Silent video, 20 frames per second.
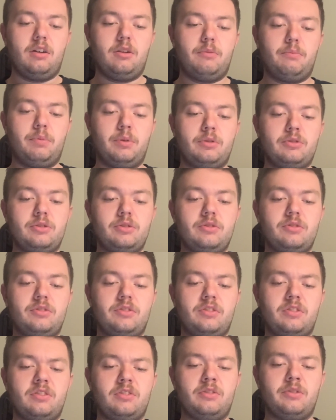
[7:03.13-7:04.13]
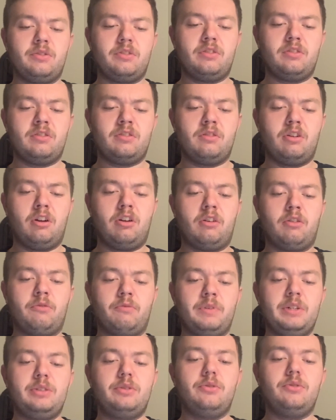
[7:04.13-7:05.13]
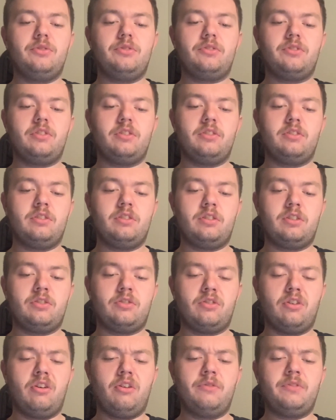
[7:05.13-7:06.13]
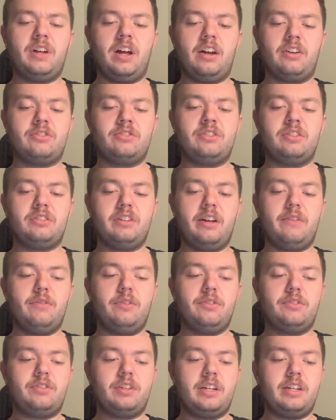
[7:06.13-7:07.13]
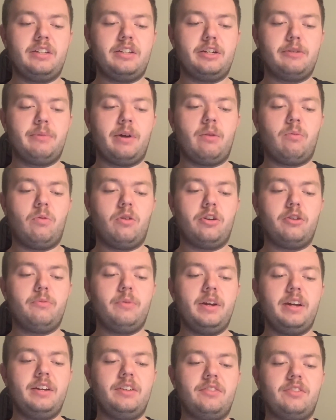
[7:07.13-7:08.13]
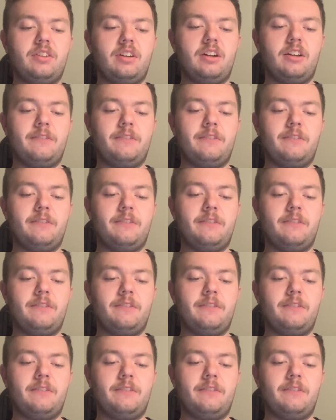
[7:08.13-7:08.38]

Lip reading: produced or reduced dissolved oxygen levels in nearby waterways,